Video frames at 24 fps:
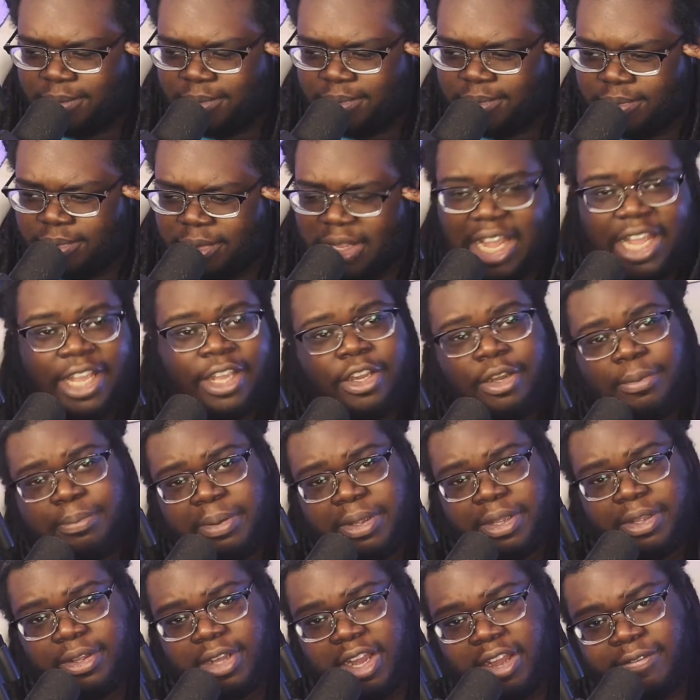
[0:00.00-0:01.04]
It could be.
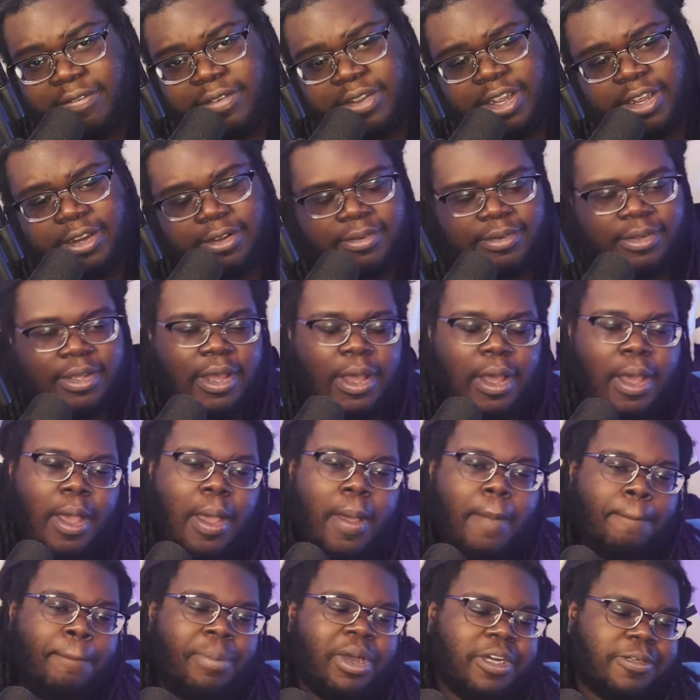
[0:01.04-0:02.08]
I forget.
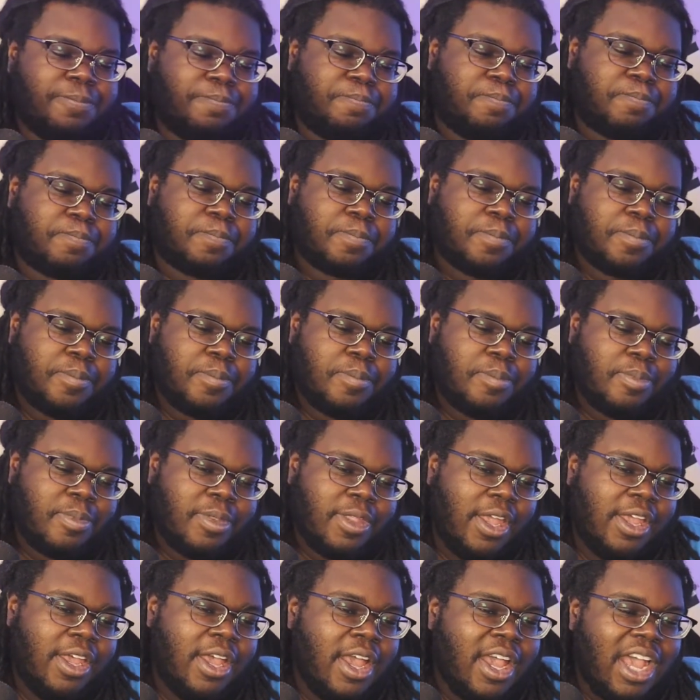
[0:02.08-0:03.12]
But
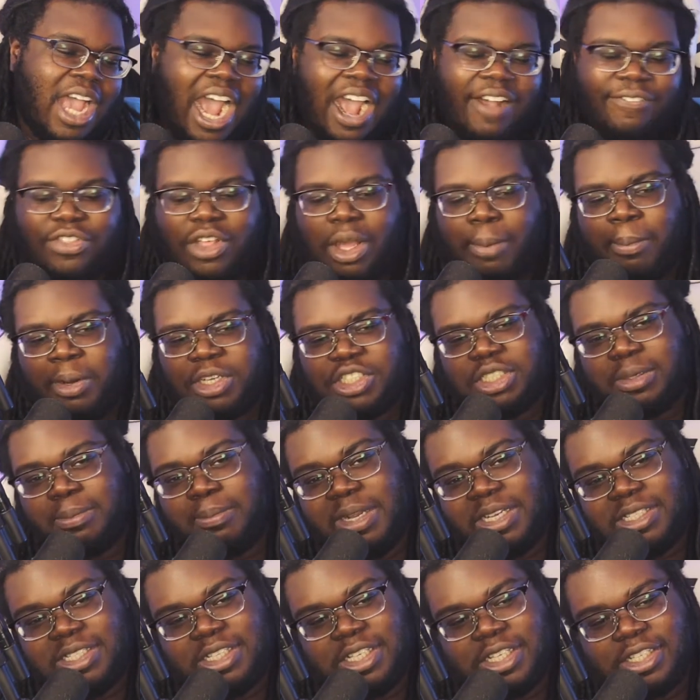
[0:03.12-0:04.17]
after a bunch of
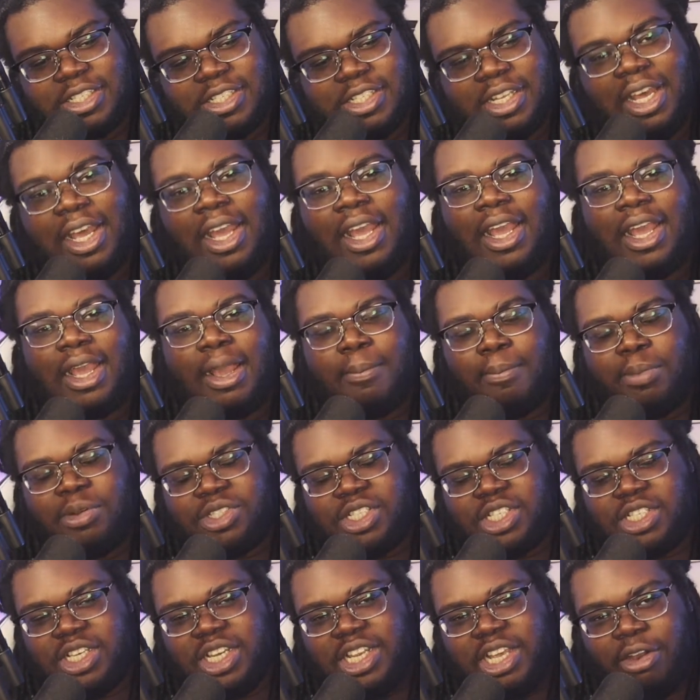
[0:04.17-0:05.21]
misses, Princess
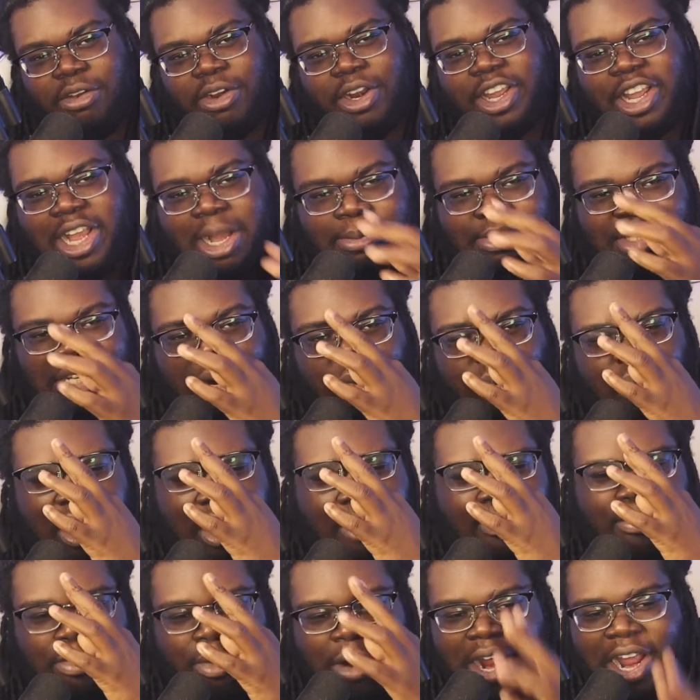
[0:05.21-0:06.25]
Leona comes out with a
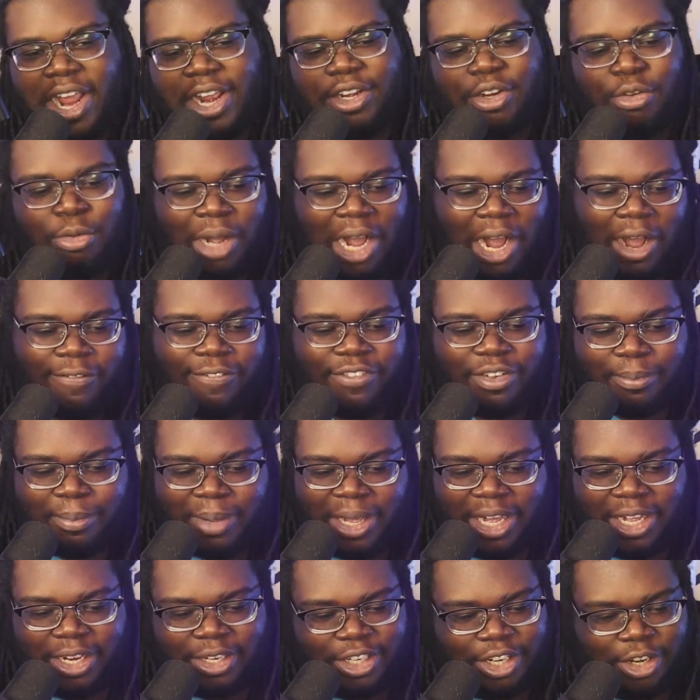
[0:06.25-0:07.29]
brand new outfit,
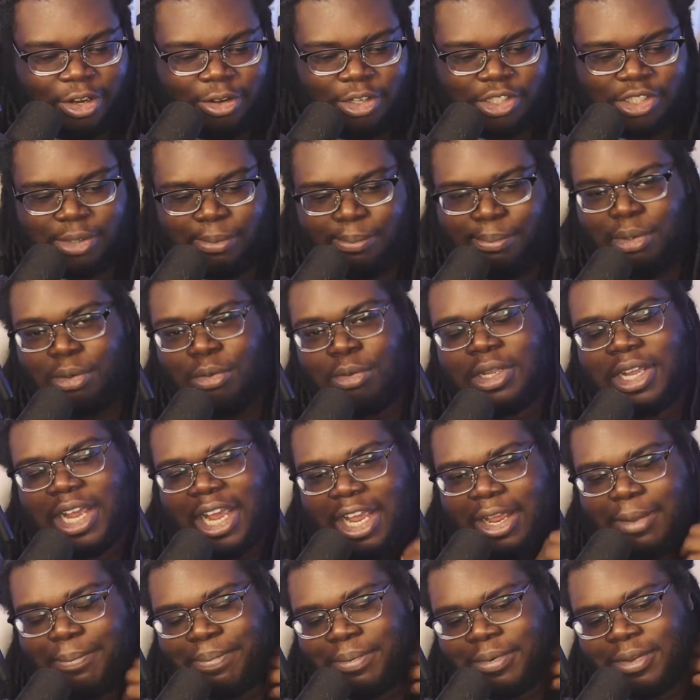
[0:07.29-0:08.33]
man. You know, it's a blue cape.
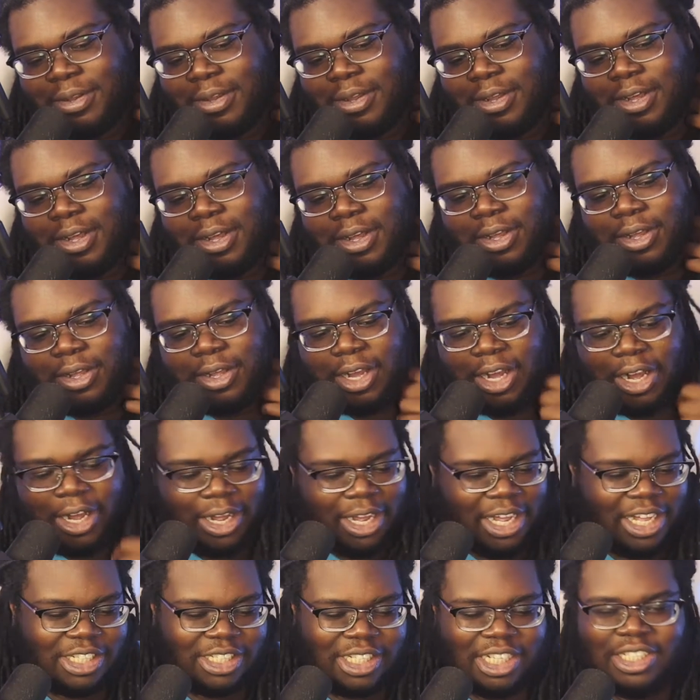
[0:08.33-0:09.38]

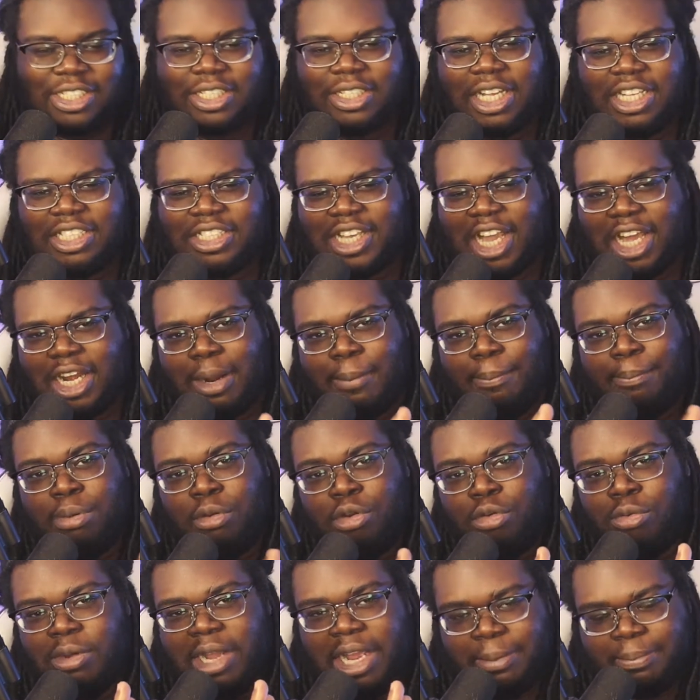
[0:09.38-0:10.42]
It's kind of blue
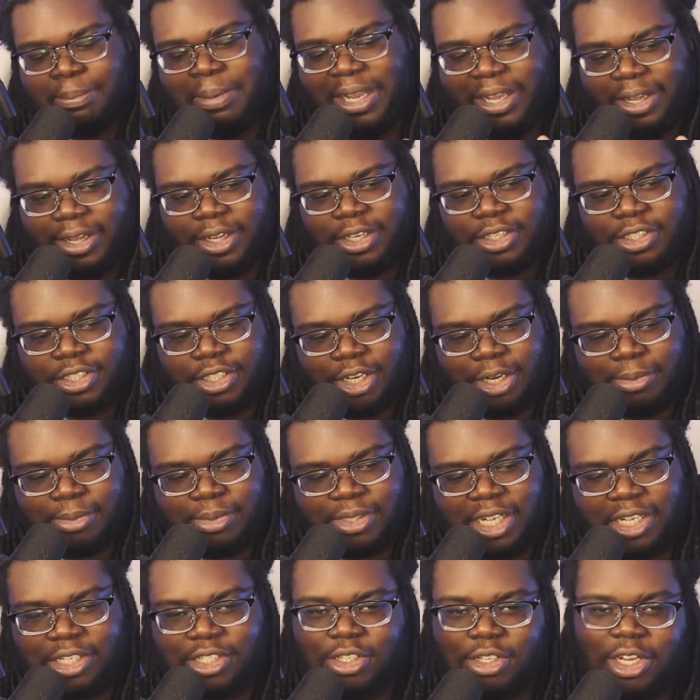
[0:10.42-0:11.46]
and pinkish, you know what I'm saying?
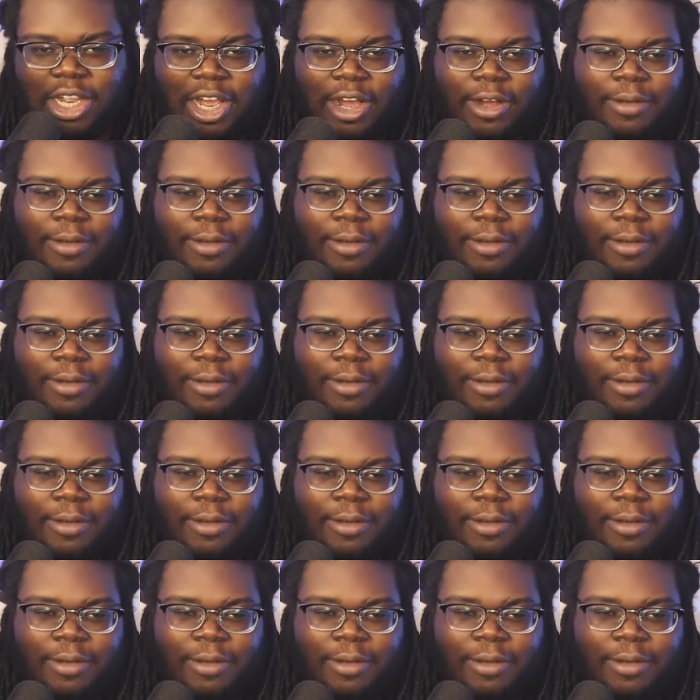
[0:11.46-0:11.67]
So yeah.